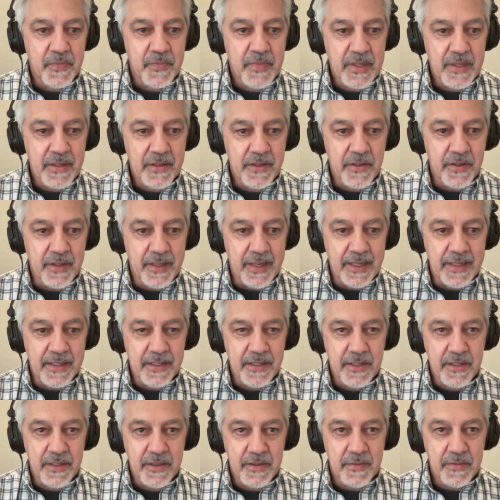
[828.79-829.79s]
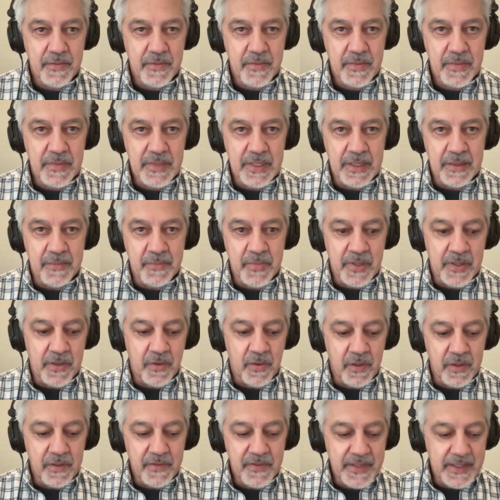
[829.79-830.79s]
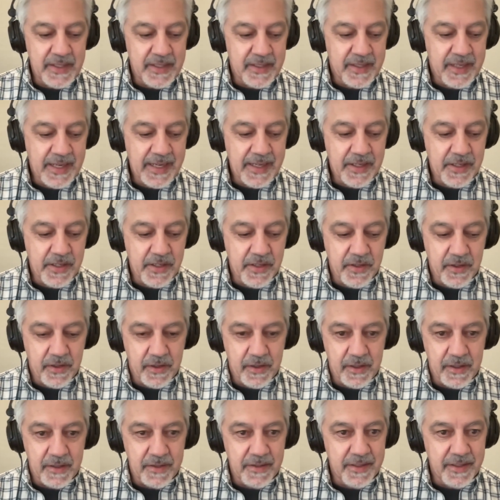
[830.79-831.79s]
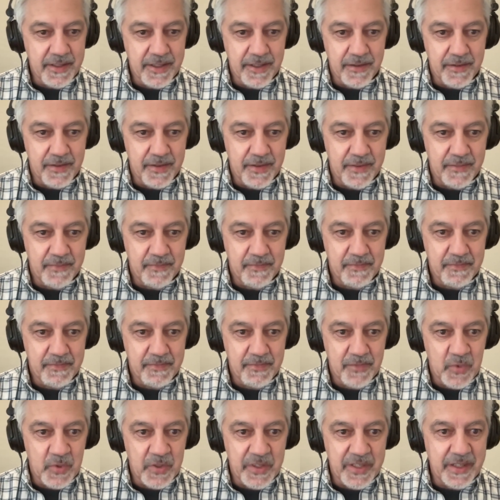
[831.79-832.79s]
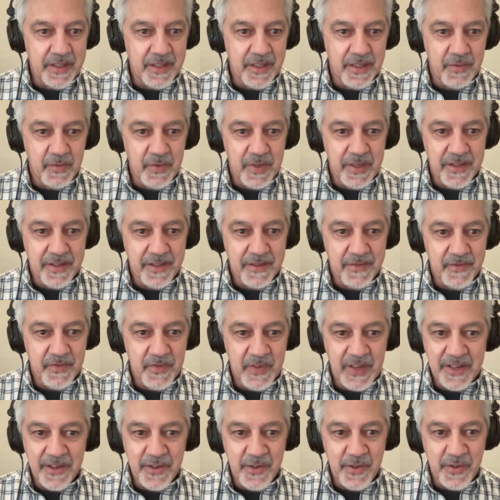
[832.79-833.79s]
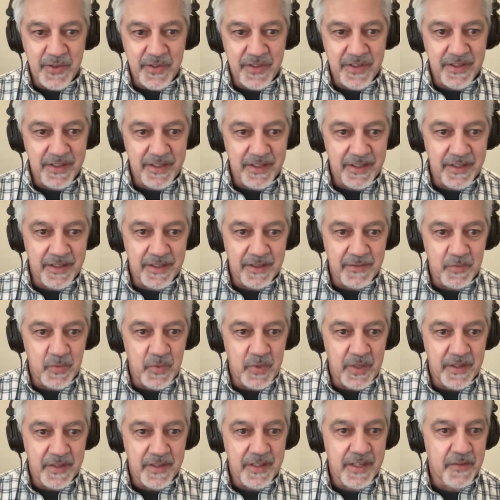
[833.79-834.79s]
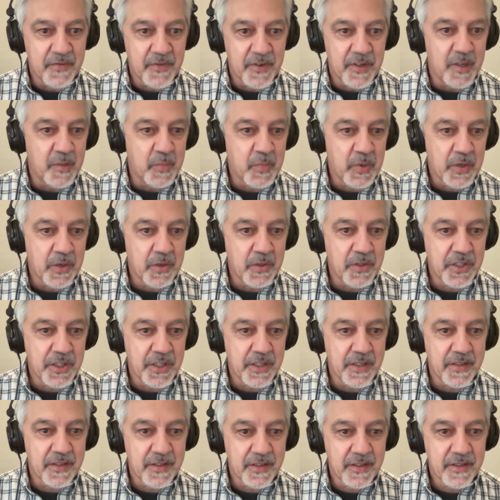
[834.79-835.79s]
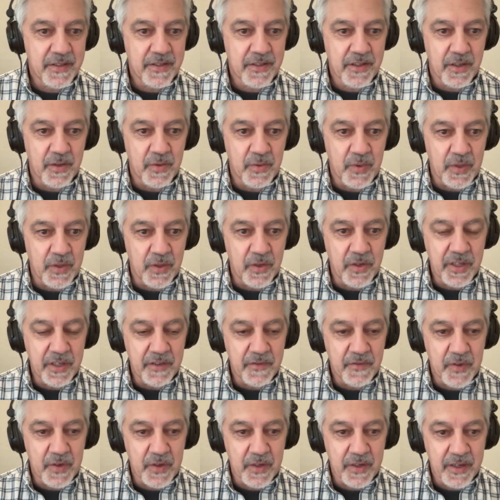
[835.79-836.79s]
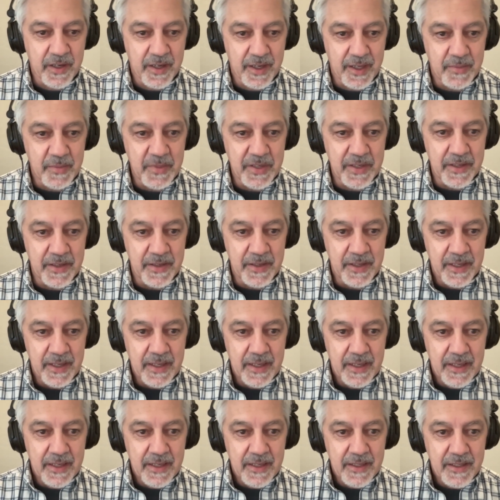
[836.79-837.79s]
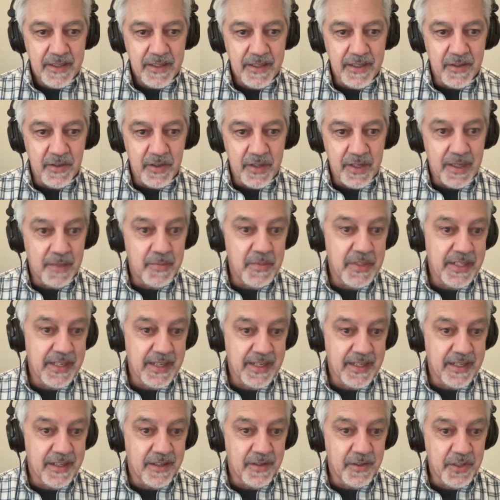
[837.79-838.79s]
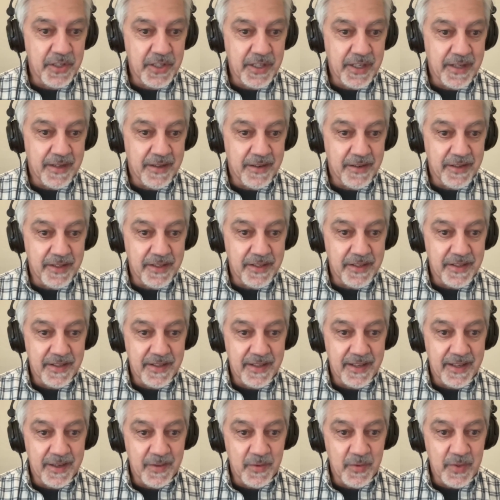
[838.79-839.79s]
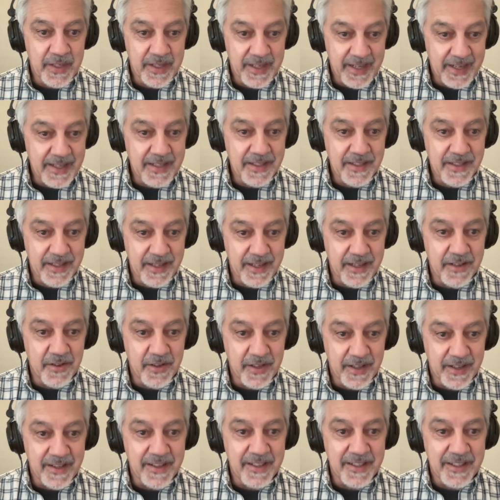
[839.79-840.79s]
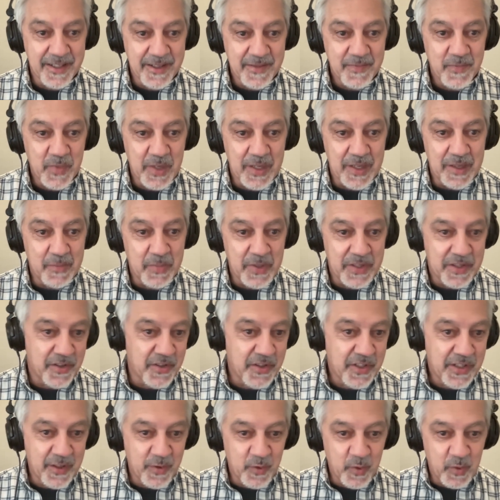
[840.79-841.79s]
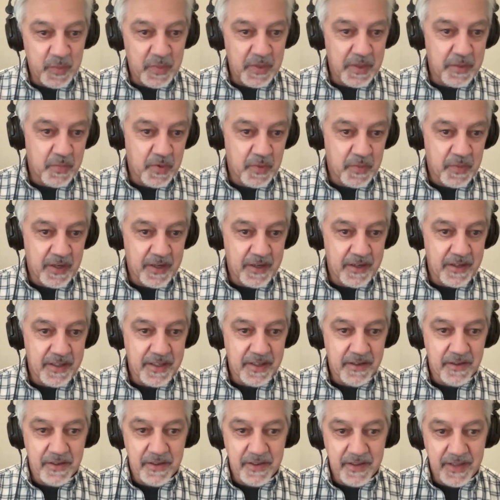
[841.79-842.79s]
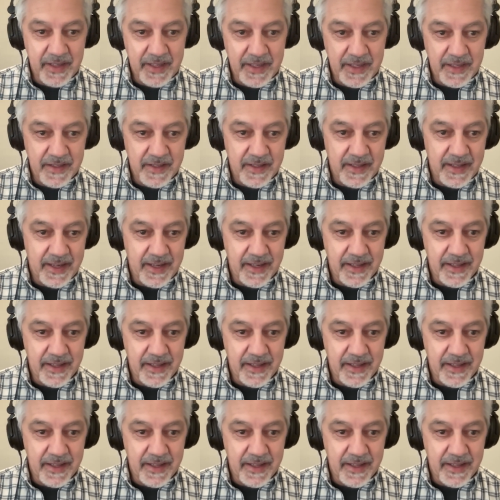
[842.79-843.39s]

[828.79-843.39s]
So that's, but all of these cases are, we're dealing with vendors with different approaches. So we're looking for common technology areas that we can standardize, but there still will be proprietary things that